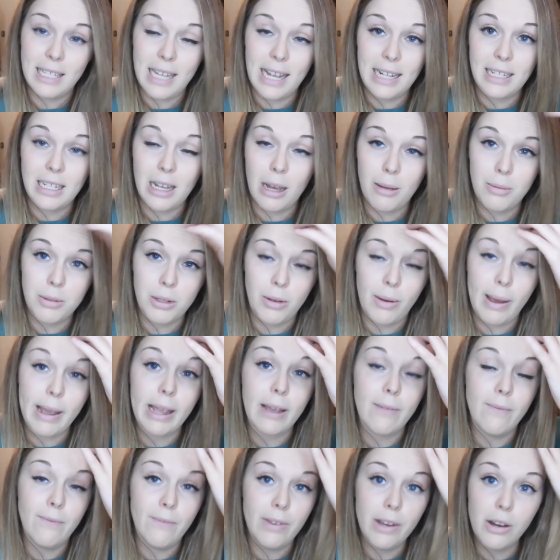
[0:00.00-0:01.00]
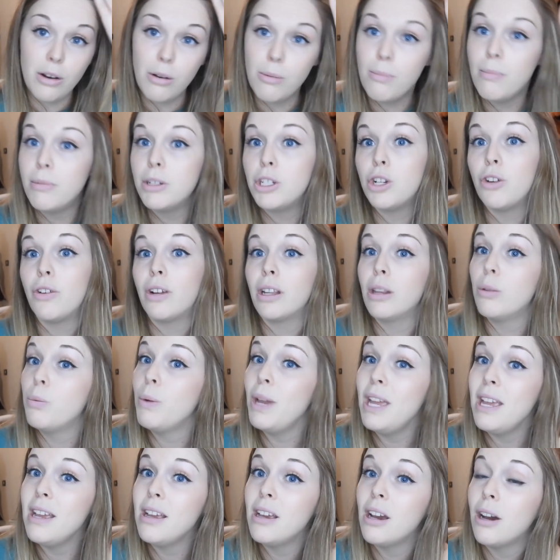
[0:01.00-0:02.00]
set up so I can film during the
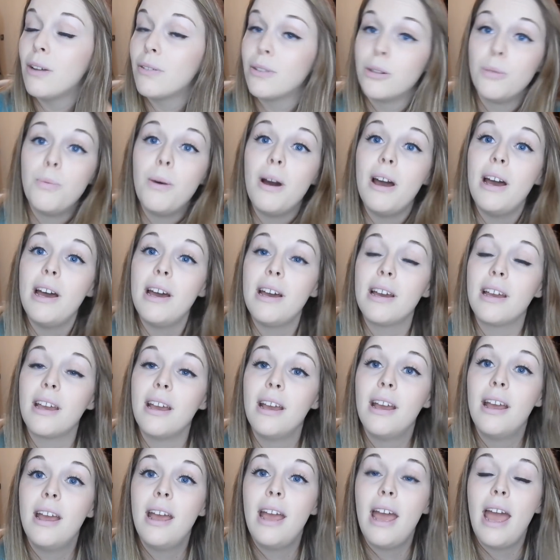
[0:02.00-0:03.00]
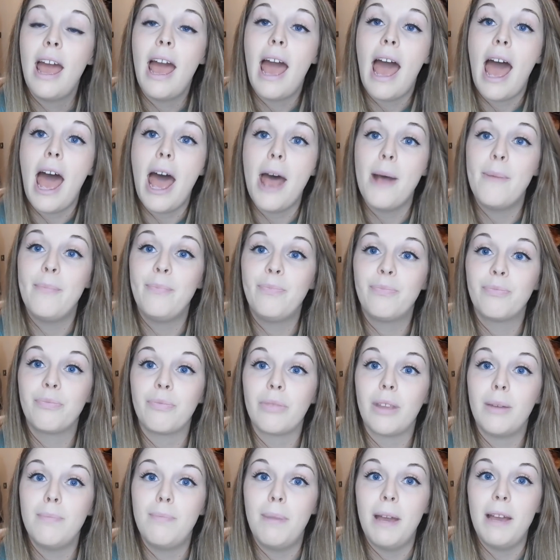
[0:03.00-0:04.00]
week after work. But
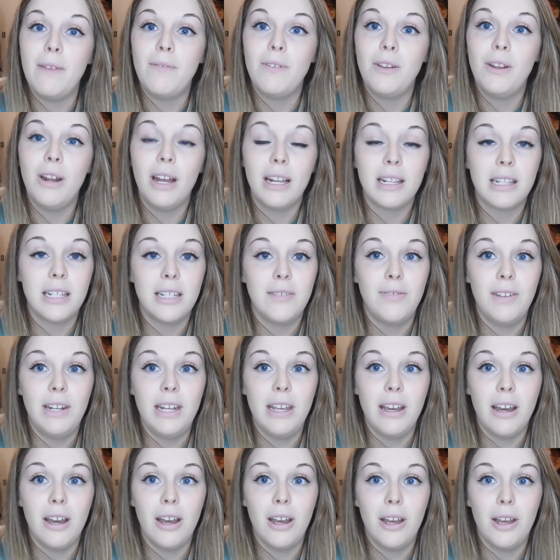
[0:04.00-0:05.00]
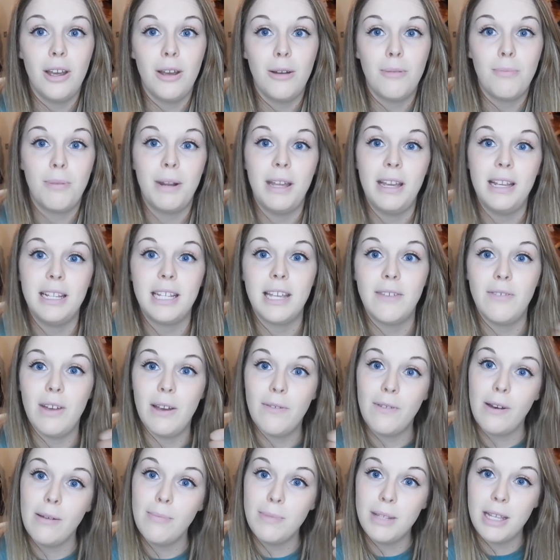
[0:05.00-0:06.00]
if you like this video, please give it a
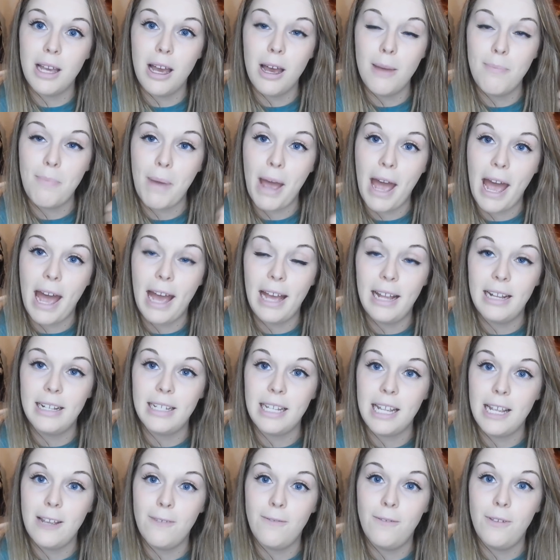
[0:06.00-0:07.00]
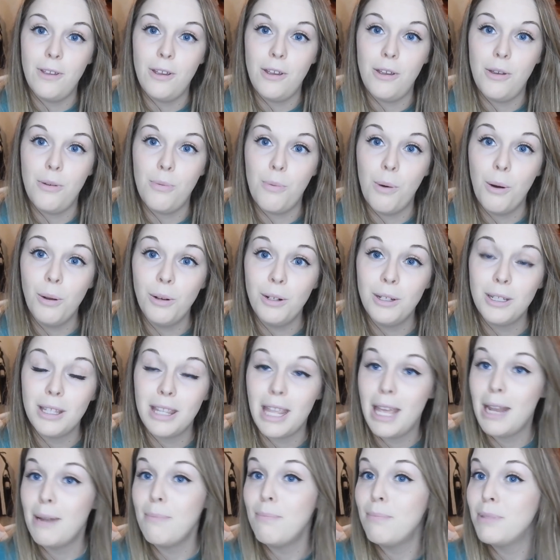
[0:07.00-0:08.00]
thumbs up, and if you want,
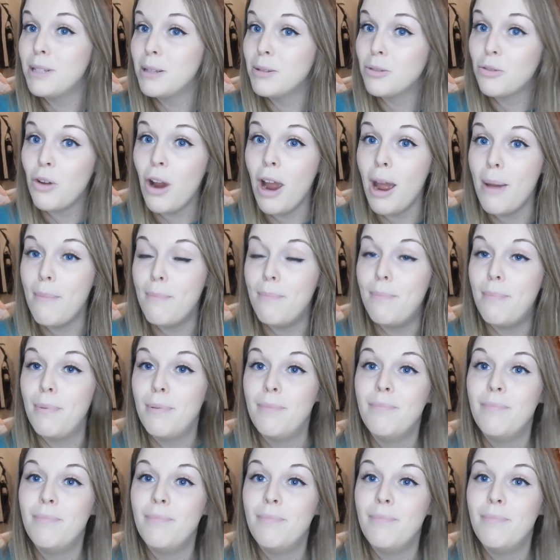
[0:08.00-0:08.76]
then subscribe.